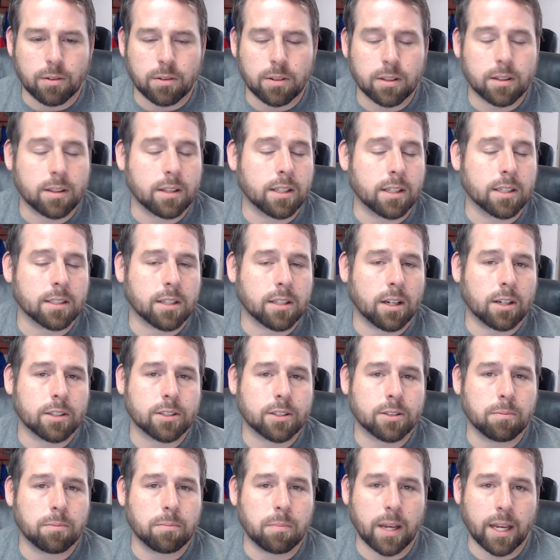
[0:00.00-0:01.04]
this
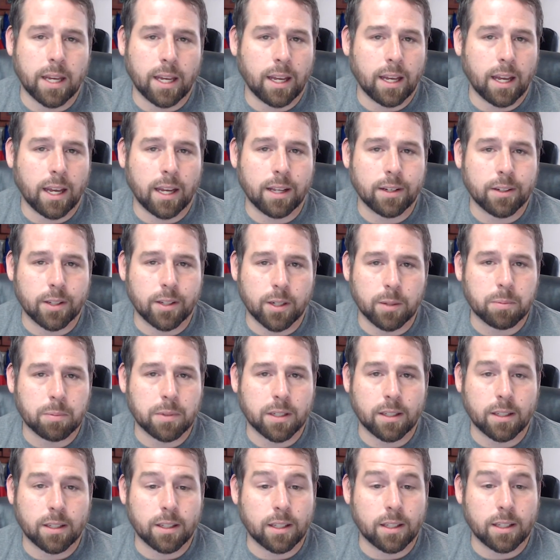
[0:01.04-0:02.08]
also may end up
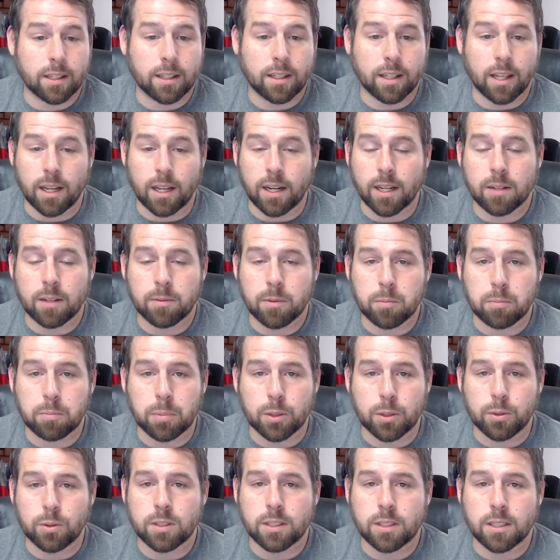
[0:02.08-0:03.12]
getting them a
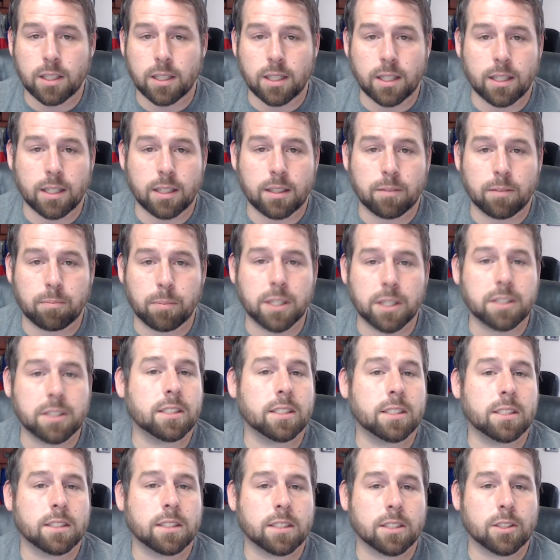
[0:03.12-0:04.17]
boost in
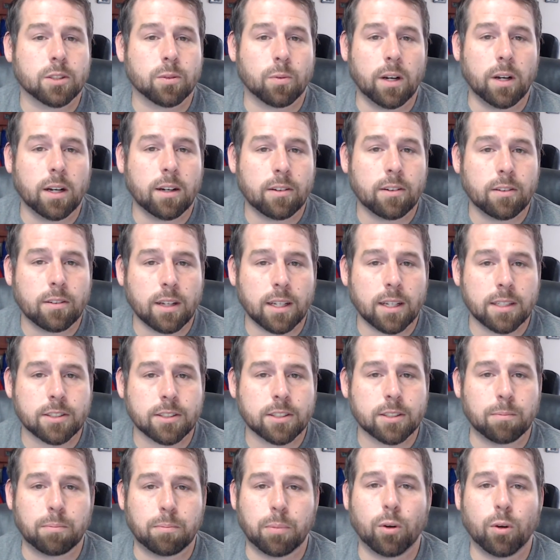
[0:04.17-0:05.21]
business as well, and
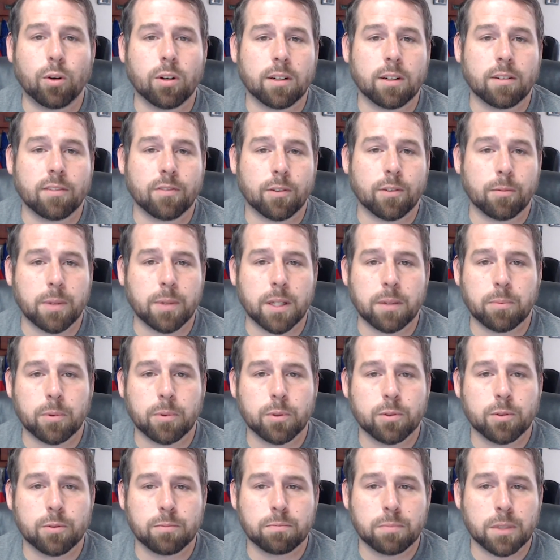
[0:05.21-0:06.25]
support for people
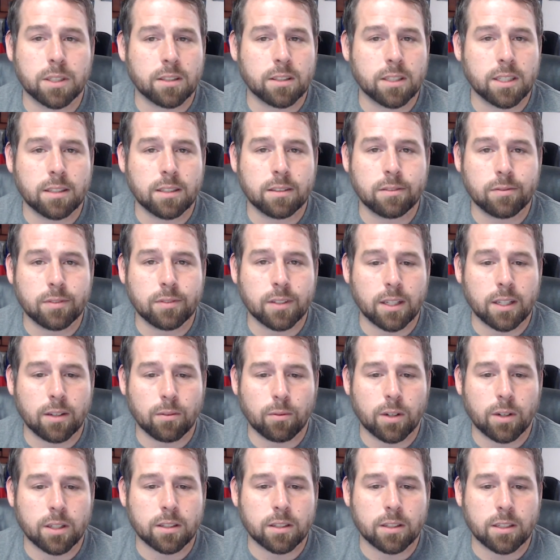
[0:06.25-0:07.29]
who believe in
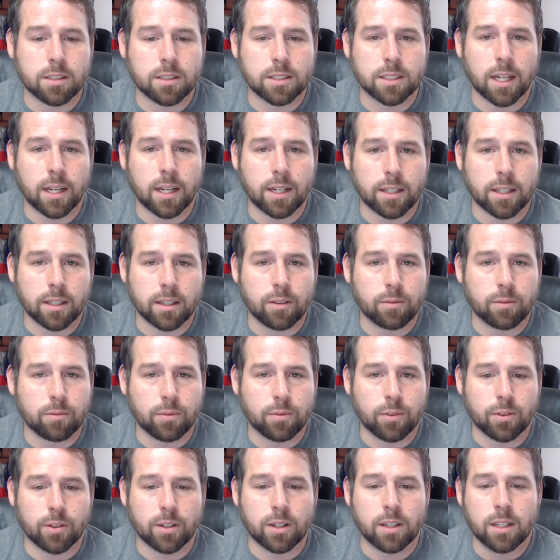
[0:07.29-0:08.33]
what they're standing up
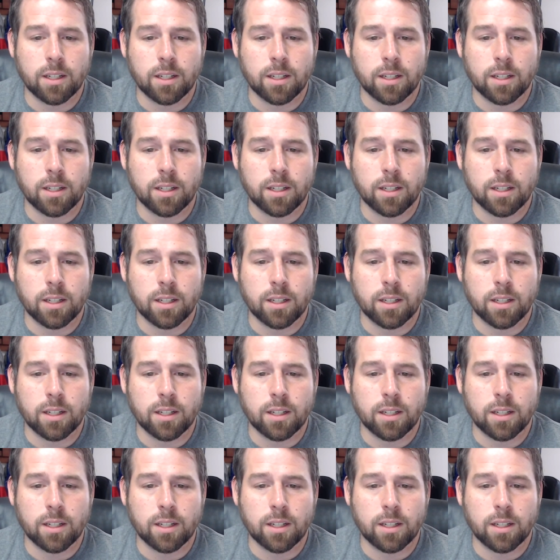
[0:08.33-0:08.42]
for.